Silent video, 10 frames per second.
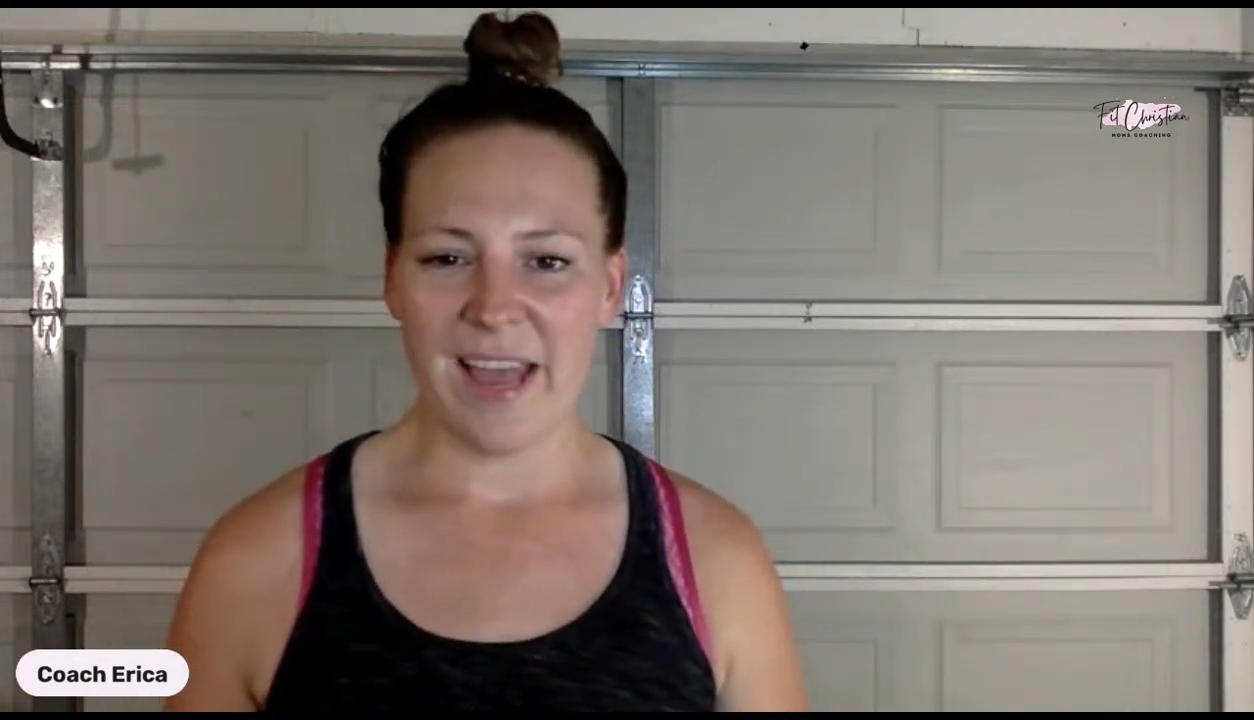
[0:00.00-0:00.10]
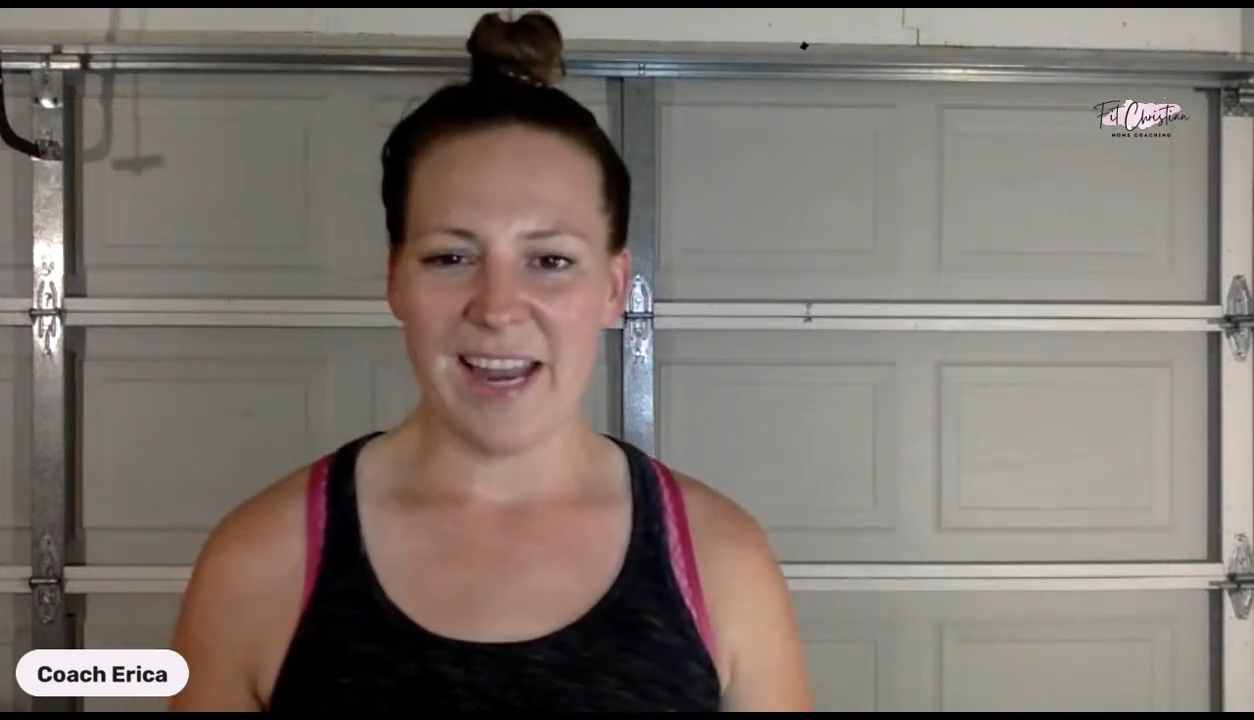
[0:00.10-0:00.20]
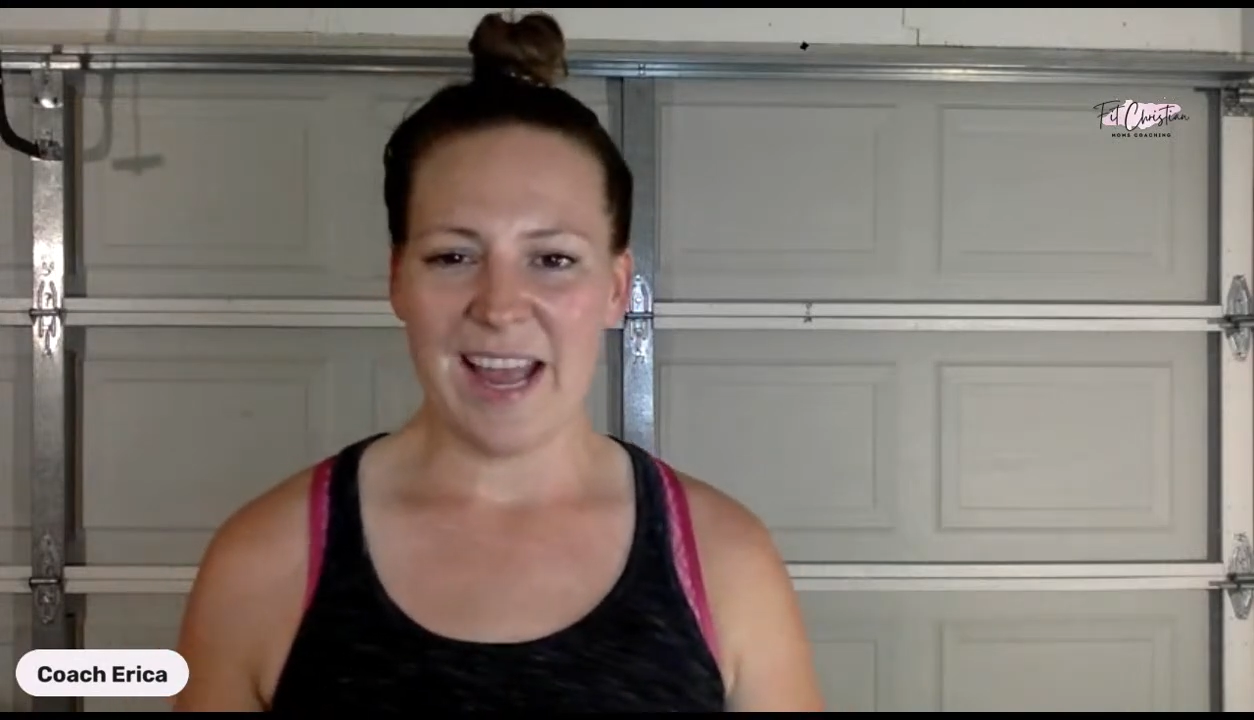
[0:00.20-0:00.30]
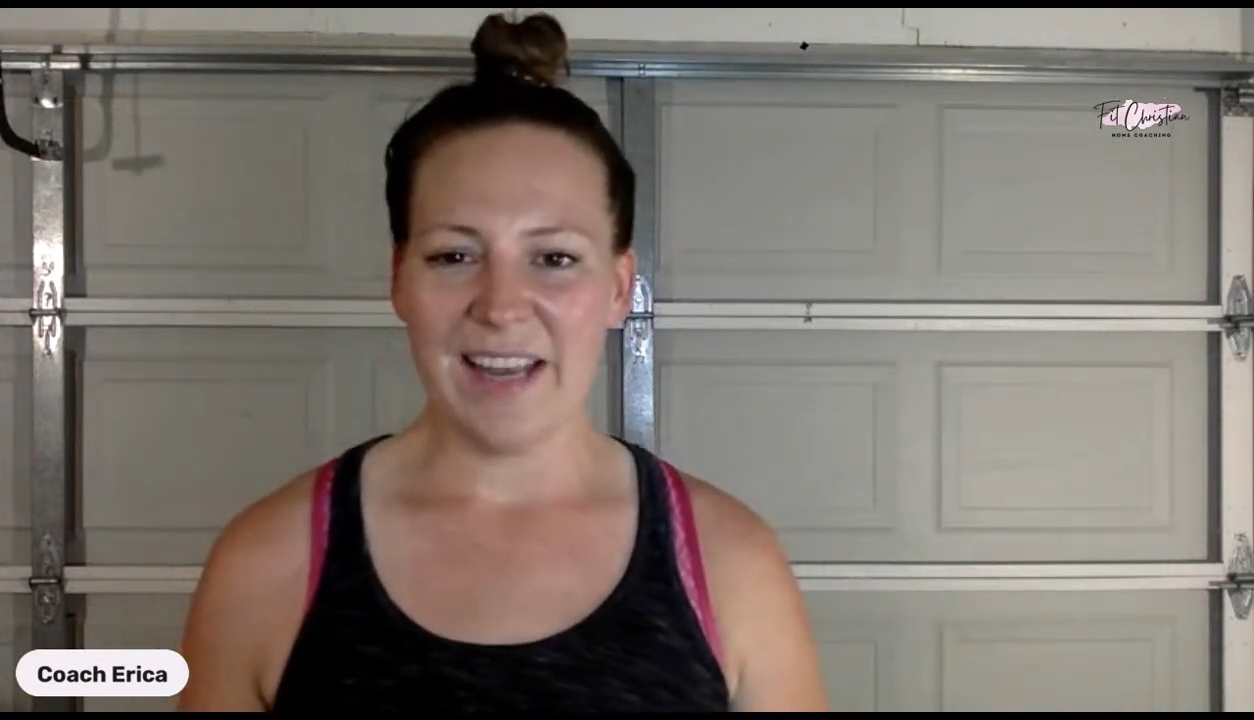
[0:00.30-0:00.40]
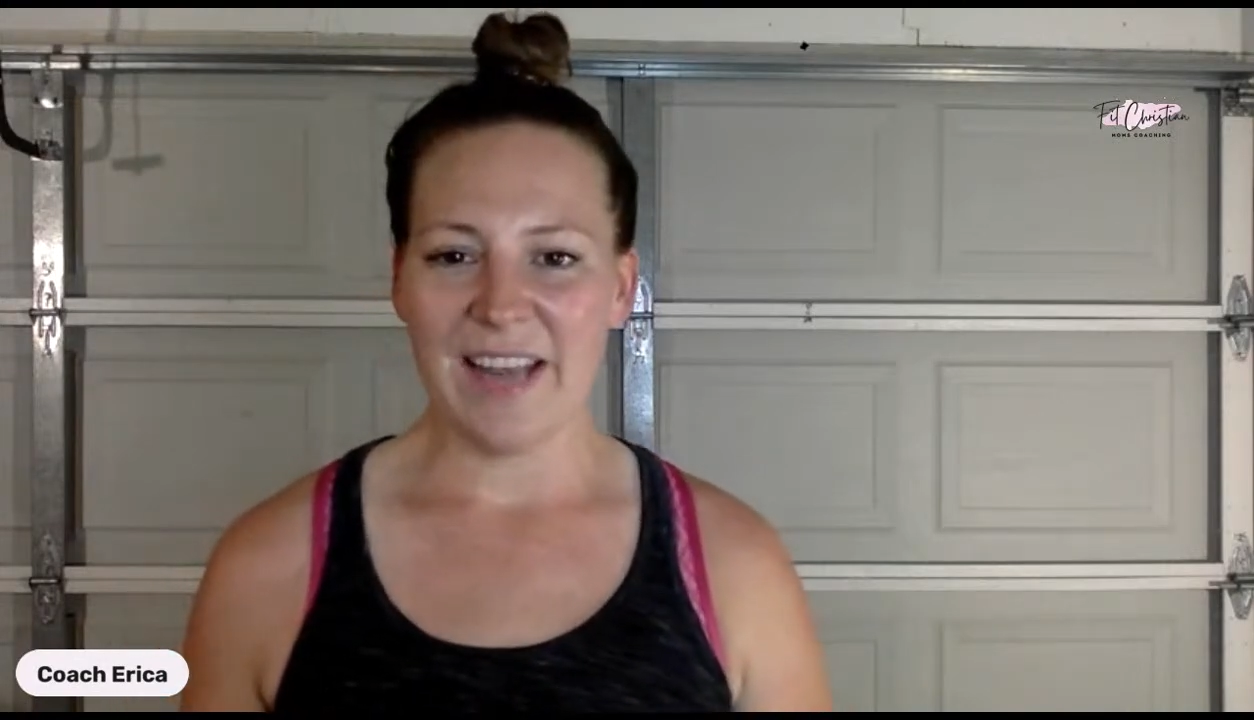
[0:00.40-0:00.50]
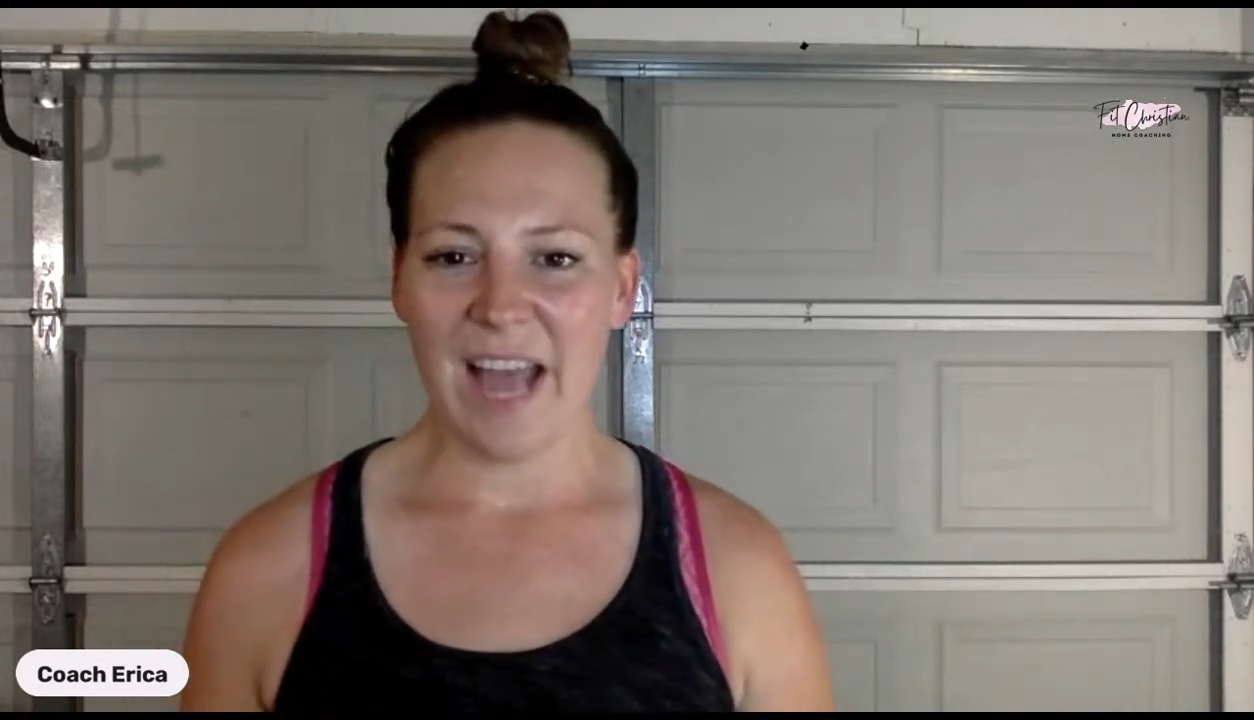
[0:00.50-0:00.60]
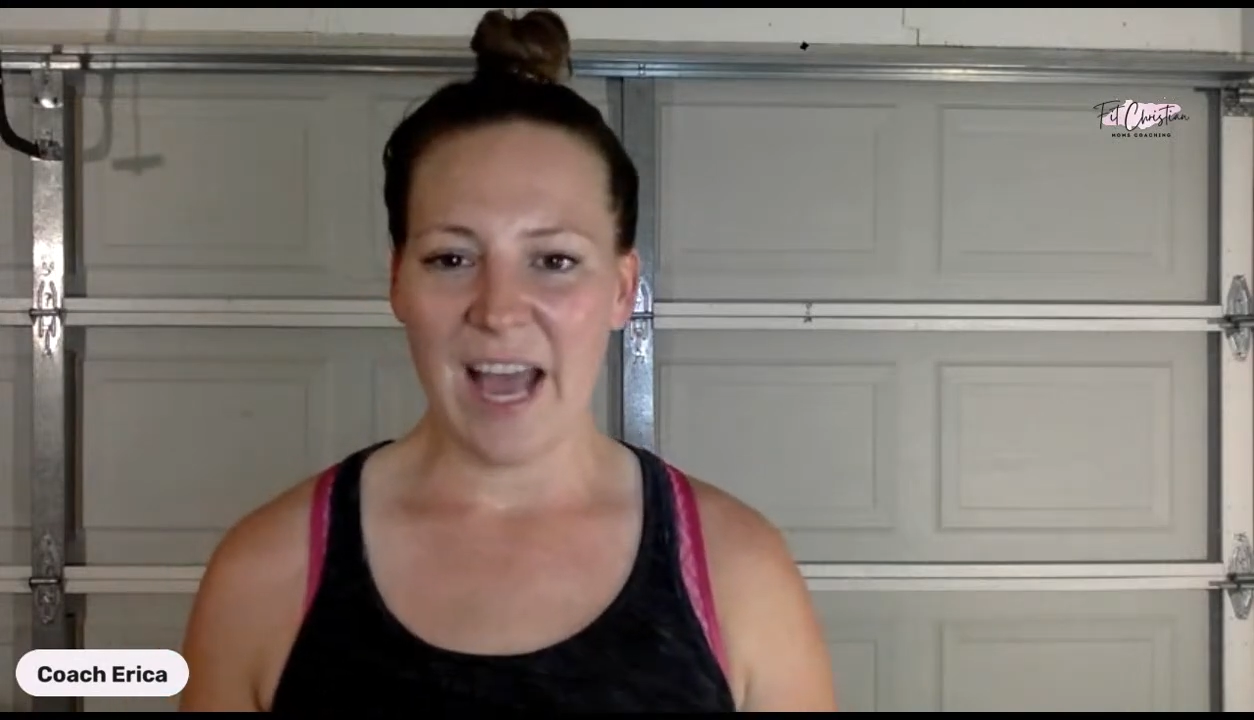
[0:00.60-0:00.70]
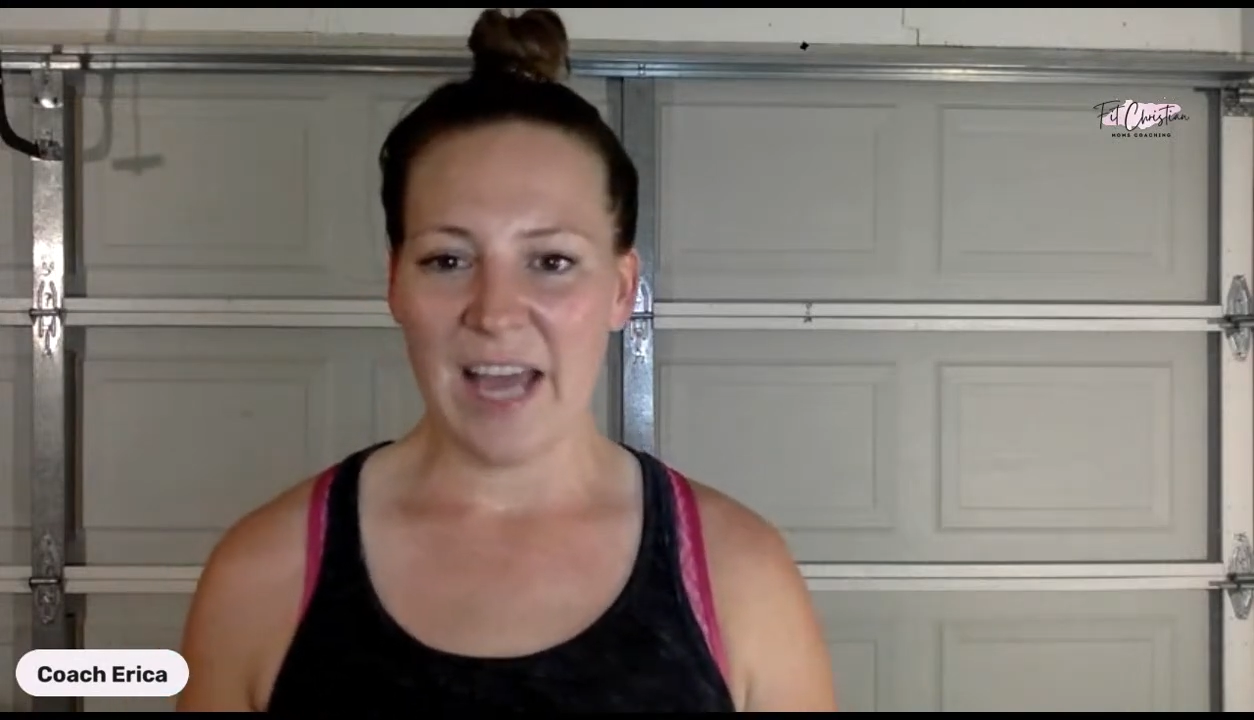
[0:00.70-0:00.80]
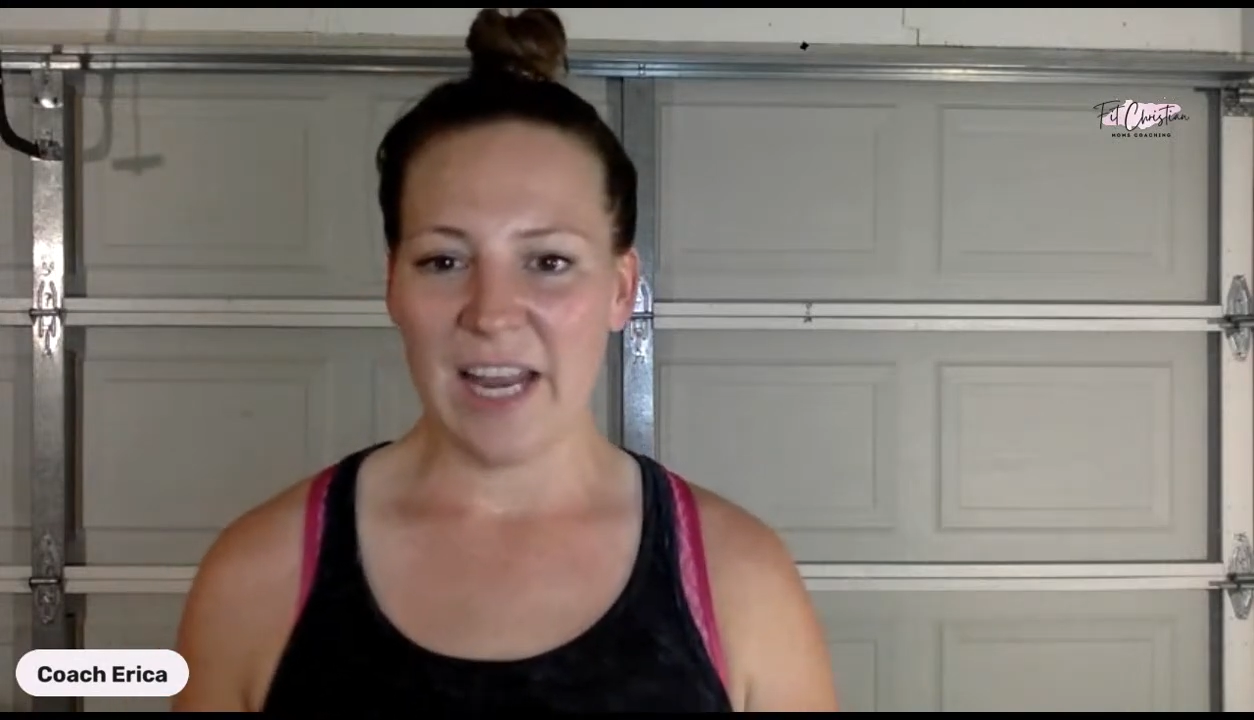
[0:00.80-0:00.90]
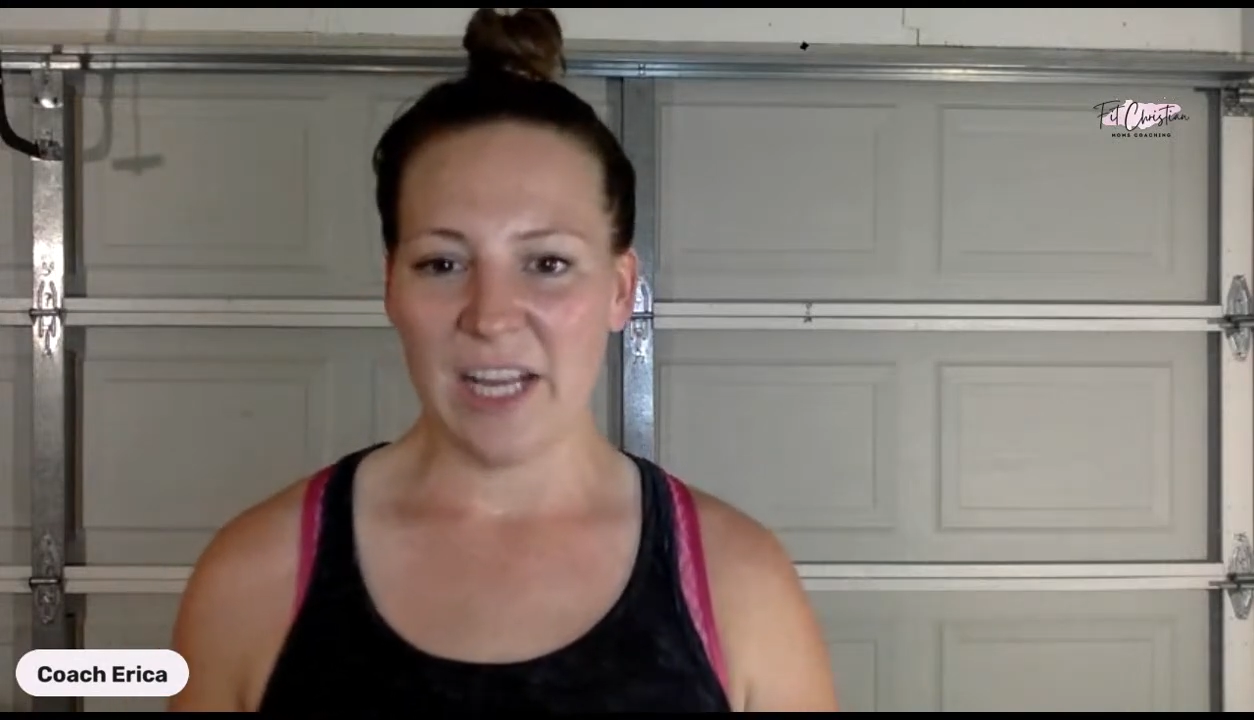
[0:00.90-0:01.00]
I hadn't
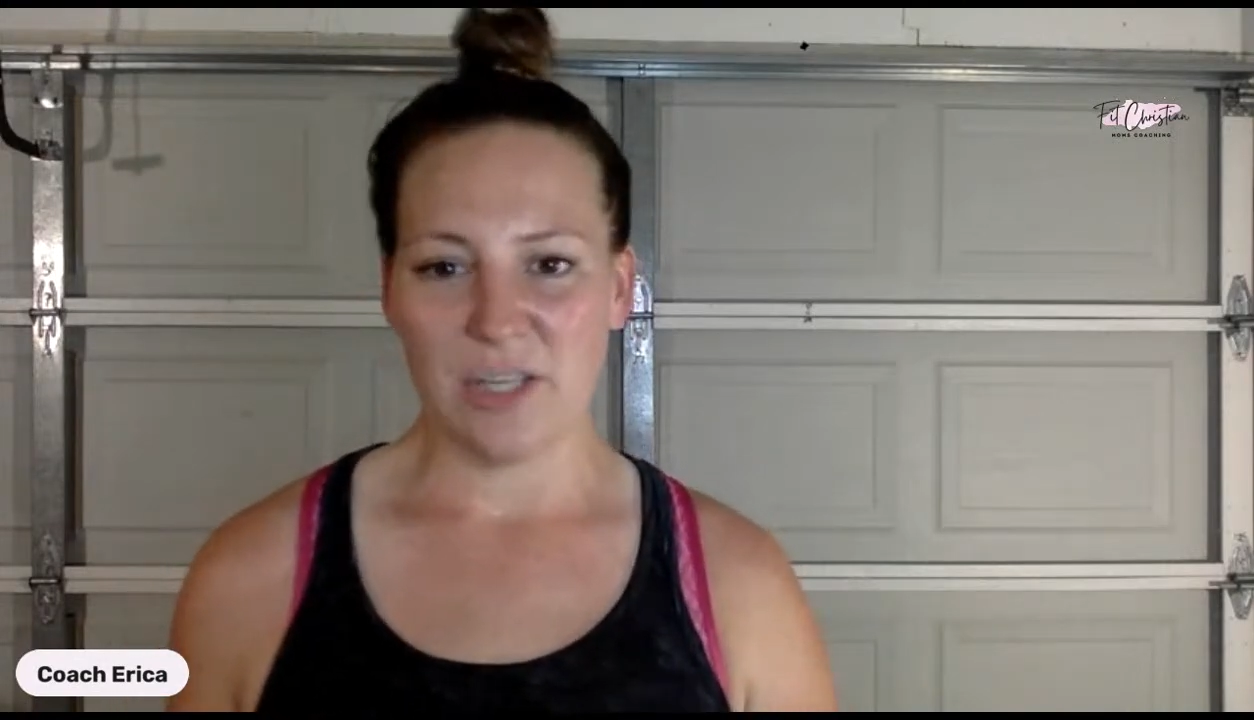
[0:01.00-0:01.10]
had a